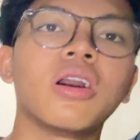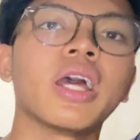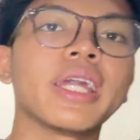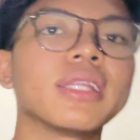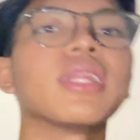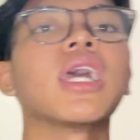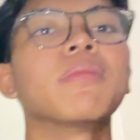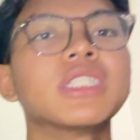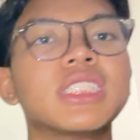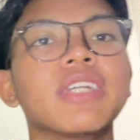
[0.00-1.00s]
and
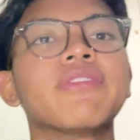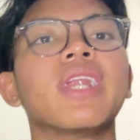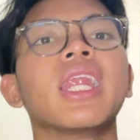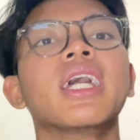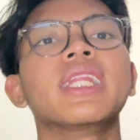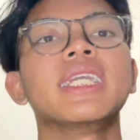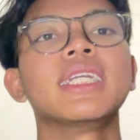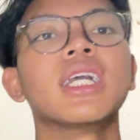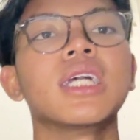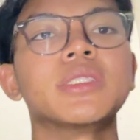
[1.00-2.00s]
immersive learning
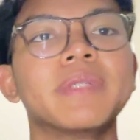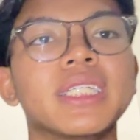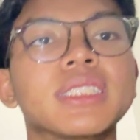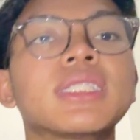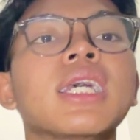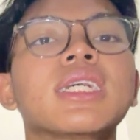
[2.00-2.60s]
experience.